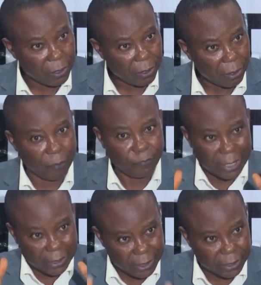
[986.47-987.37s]
of
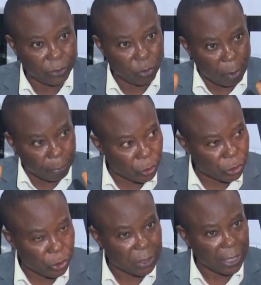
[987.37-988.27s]
resisting
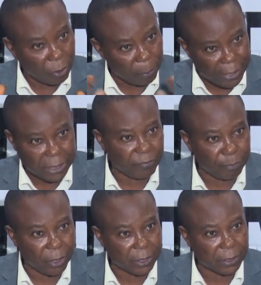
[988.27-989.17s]
obnoxious and oppressive
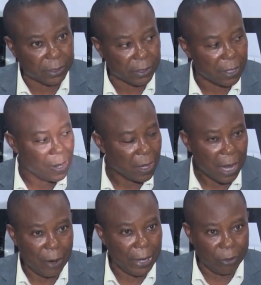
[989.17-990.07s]
policies.
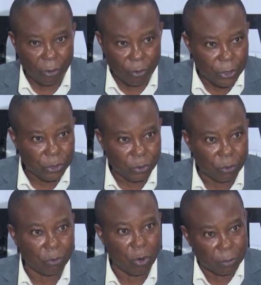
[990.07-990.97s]
And we are not going
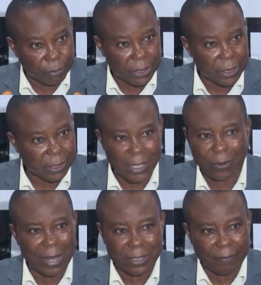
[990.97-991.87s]
to hold meetings.
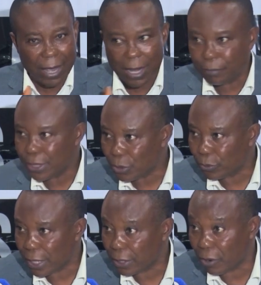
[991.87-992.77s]
CLO has never held meeting
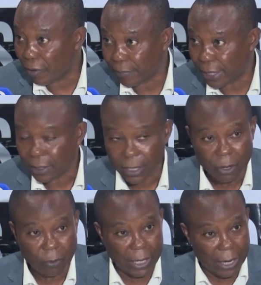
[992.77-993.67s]
with any government.
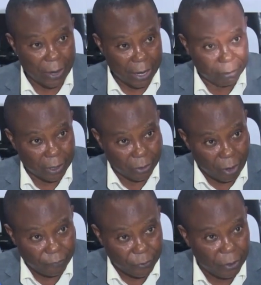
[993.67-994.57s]
Whether you are a
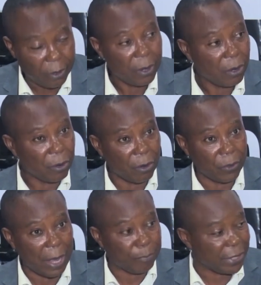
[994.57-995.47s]
governor or
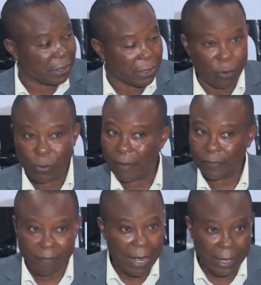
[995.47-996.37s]
you are president, we have
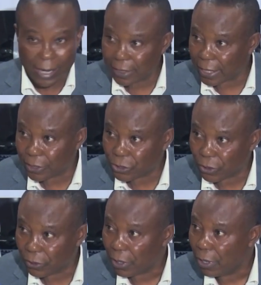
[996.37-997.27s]
never had that
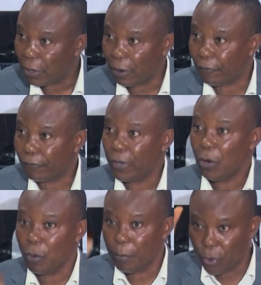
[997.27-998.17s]
tradition of,
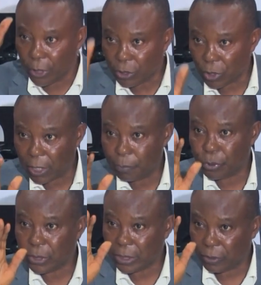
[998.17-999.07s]
we monitor the
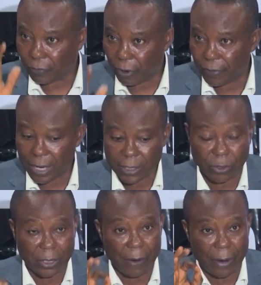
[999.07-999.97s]
process of governance
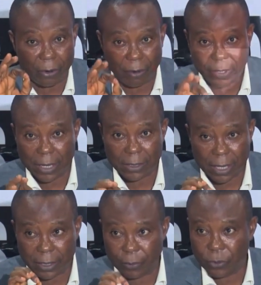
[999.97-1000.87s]
under our governance
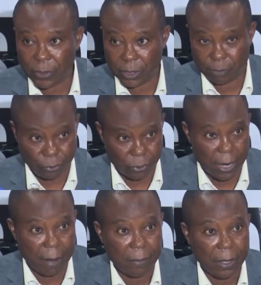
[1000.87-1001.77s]
and democracy program.